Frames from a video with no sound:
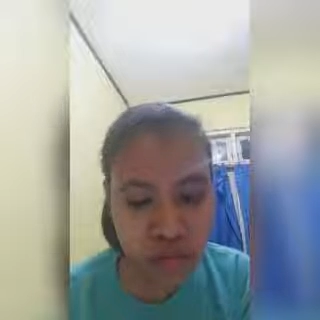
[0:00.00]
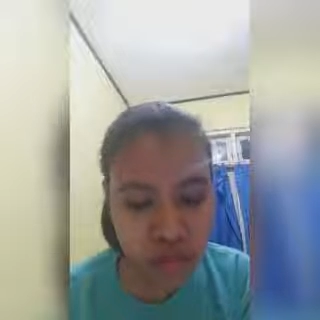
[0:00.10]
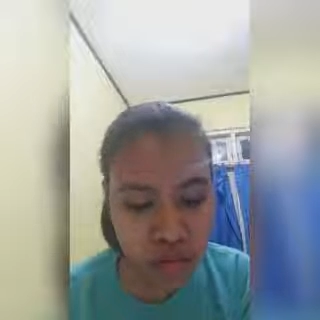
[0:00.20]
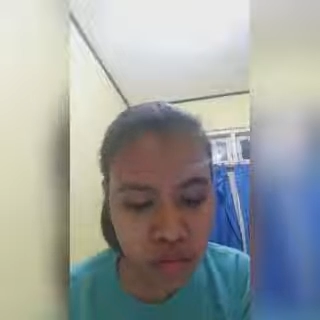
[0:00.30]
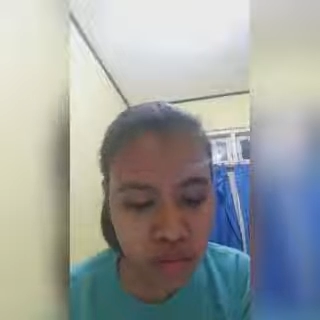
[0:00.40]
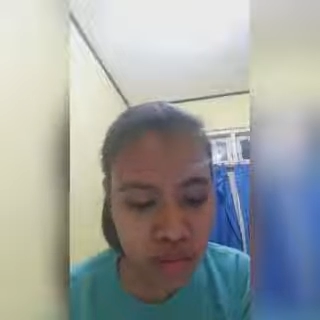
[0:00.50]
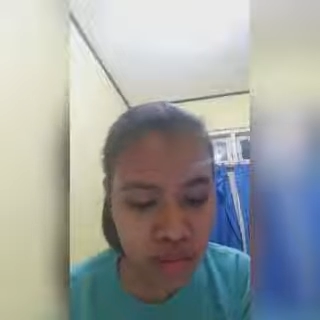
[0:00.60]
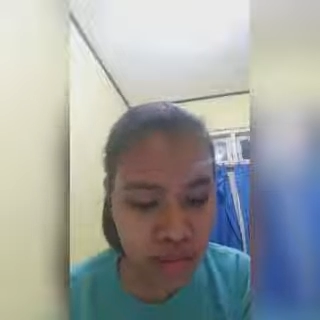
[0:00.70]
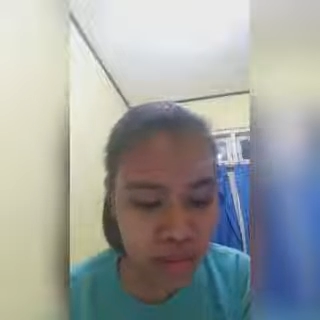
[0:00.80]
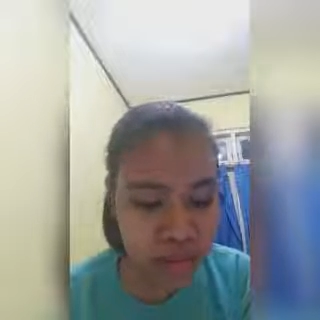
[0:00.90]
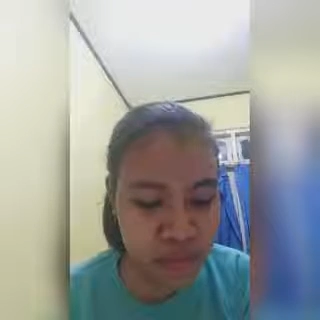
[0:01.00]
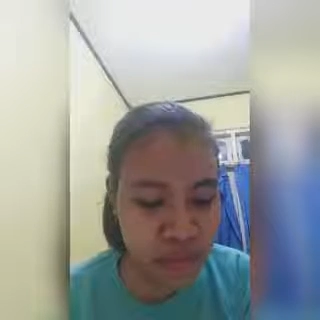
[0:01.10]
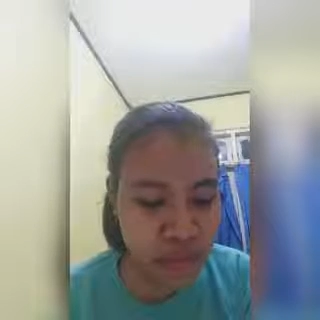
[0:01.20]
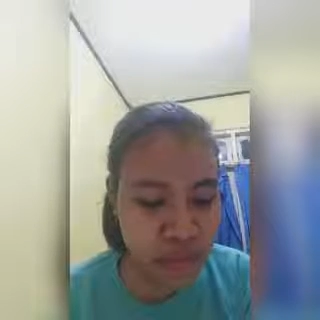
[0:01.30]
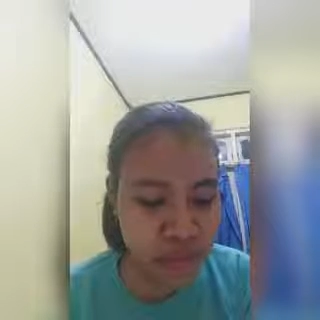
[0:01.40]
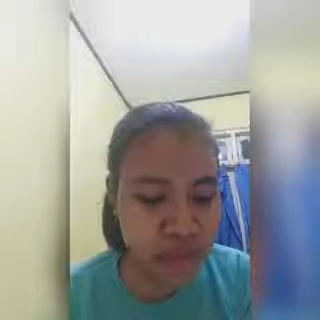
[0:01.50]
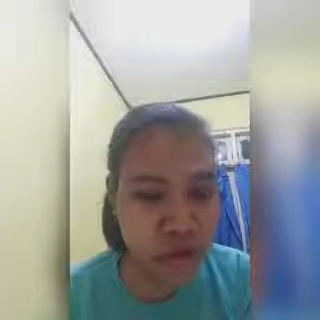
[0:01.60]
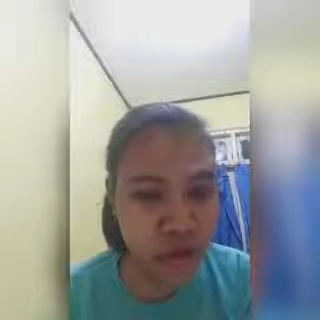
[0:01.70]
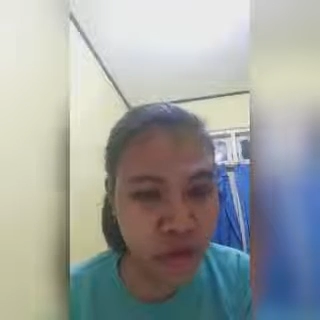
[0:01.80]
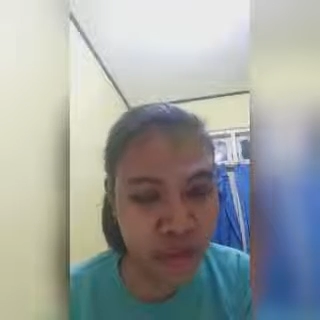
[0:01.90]
turns elapsed
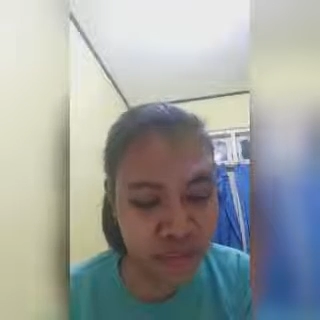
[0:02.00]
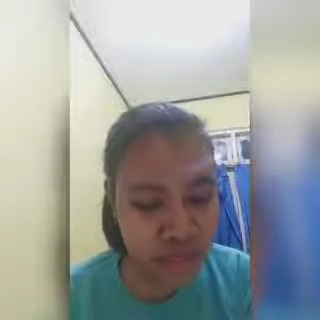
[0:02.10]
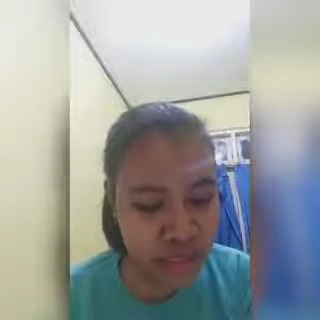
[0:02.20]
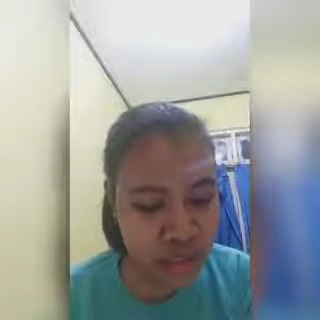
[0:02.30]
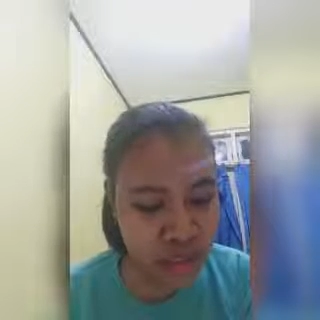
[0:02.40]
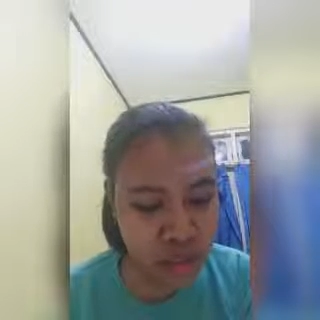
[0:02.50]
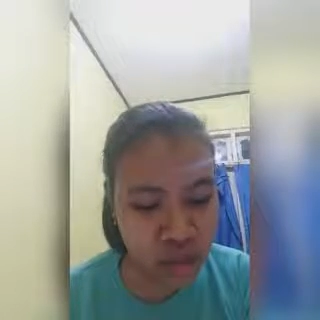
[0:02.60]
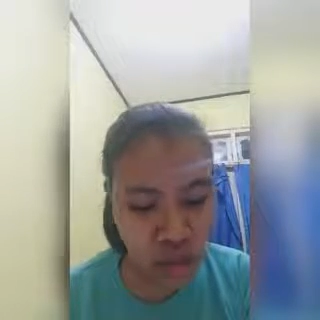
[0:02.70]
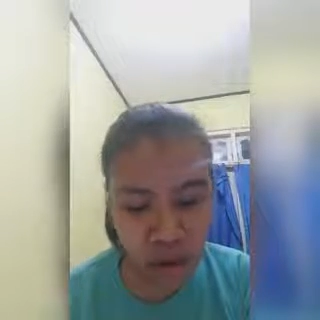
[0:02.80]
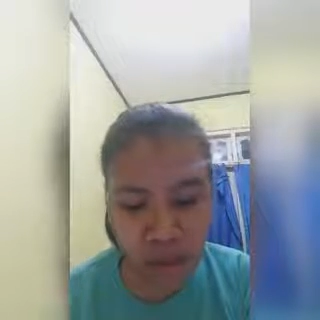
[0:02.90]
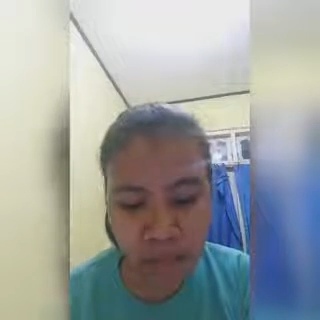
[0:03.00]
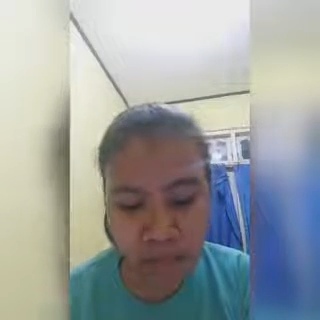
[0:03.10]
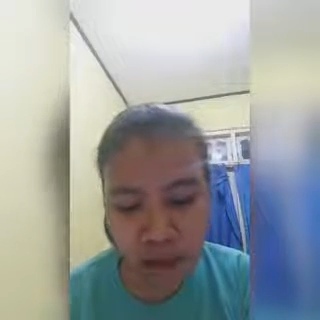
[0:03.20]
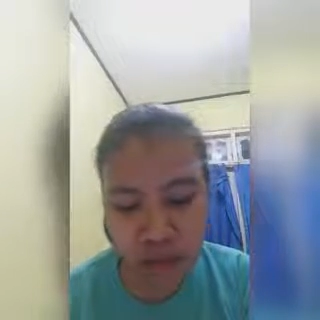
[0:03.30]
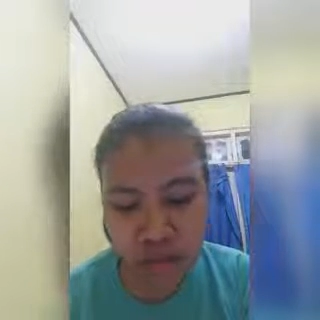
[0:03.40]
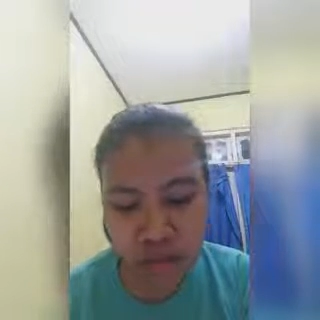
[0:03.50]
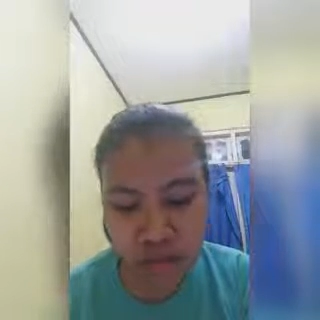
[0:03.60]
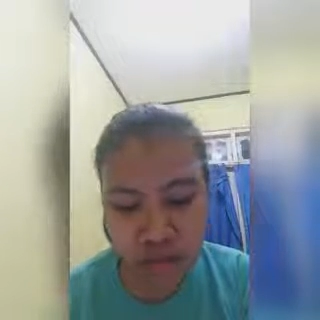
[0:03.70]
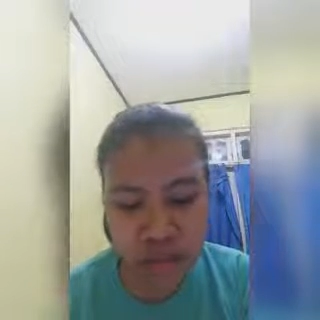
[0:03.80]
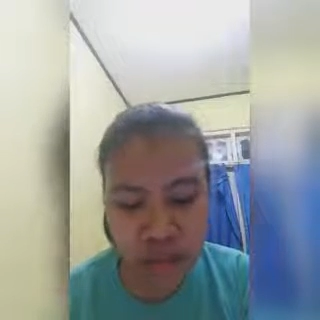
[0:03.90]
in the conversation or a pause
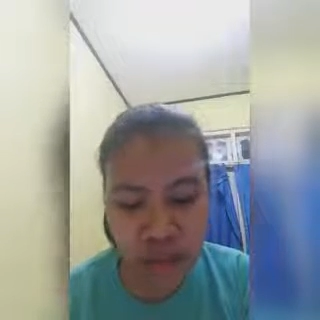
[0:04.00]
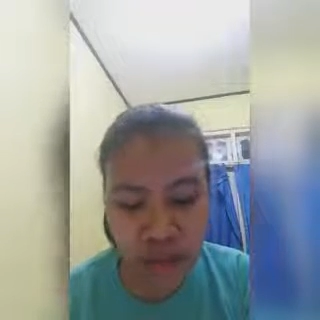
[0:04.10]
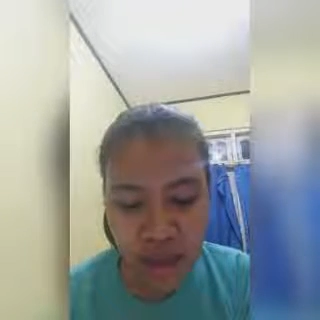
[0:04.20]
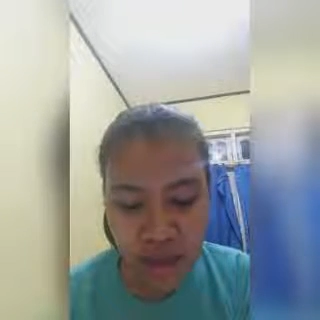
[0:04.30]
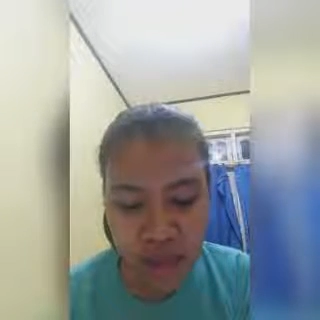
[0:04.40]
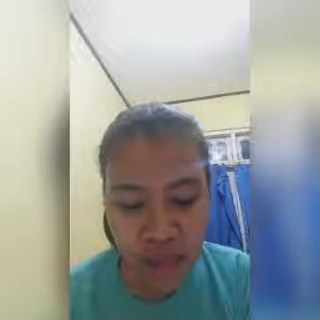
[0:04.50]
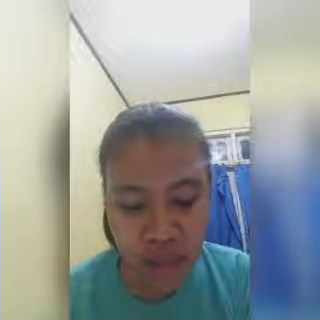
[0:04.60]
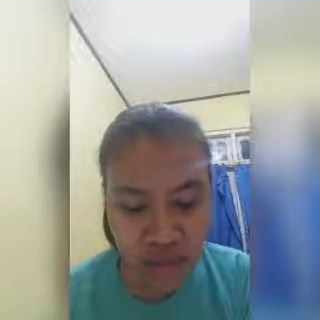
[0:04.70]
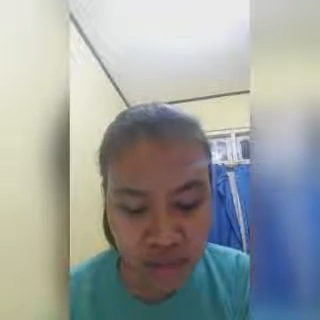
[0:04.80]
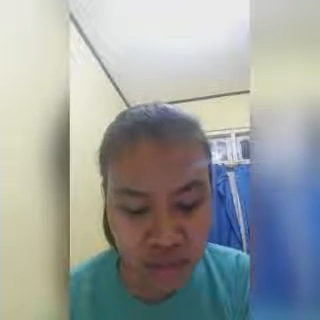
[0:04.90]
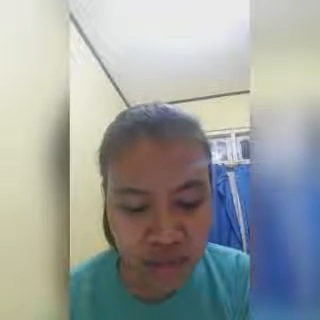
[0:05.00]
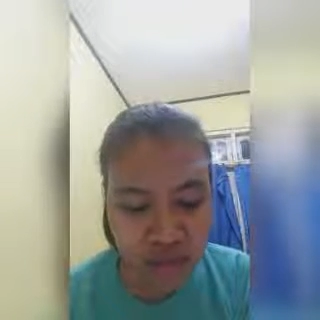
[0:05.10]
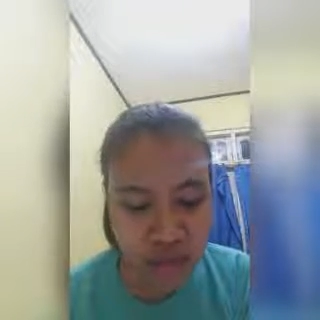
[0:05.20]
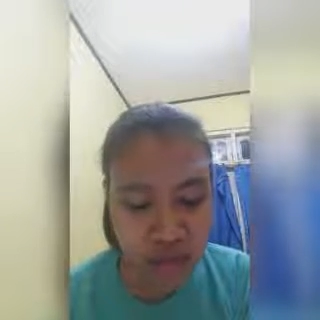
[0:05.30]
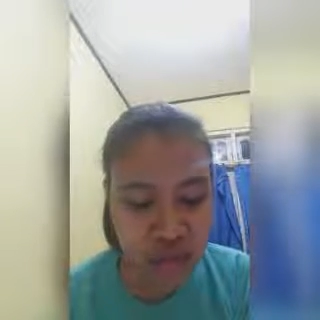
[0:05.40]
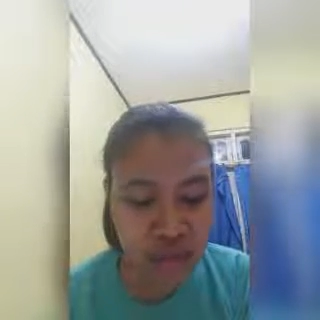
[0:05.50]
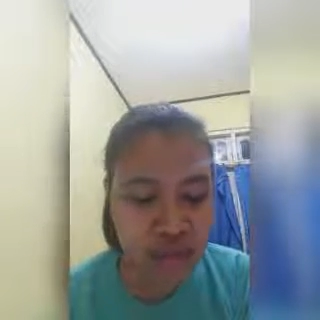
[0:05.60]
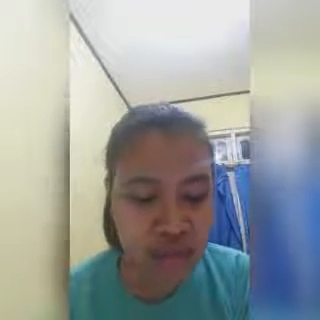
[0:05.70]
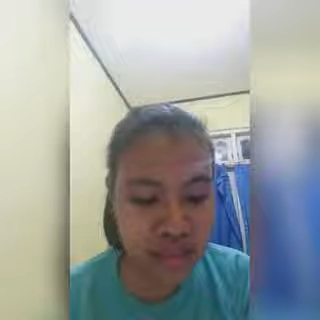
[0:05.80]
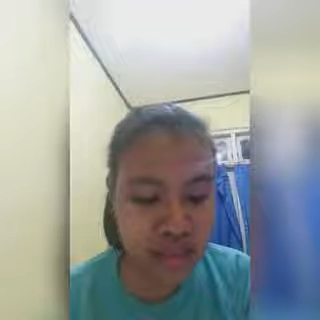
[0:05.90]
that is attributed to
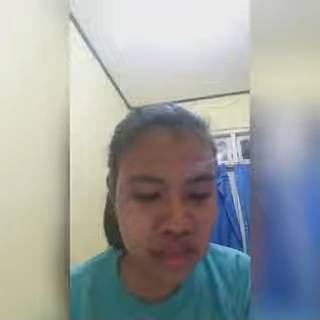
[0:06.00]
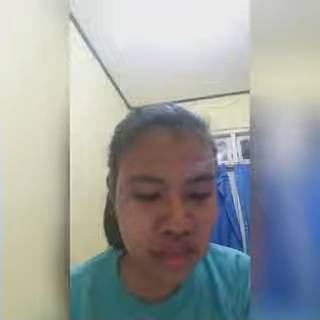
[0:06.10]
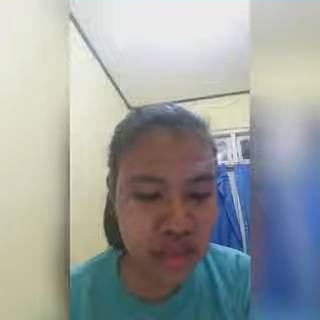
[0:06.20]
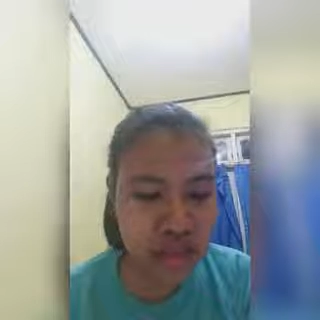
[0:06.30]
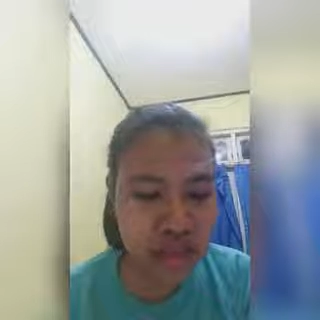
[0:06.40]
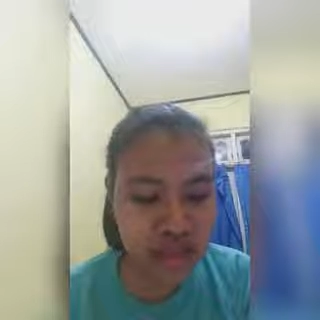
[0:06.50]
the designated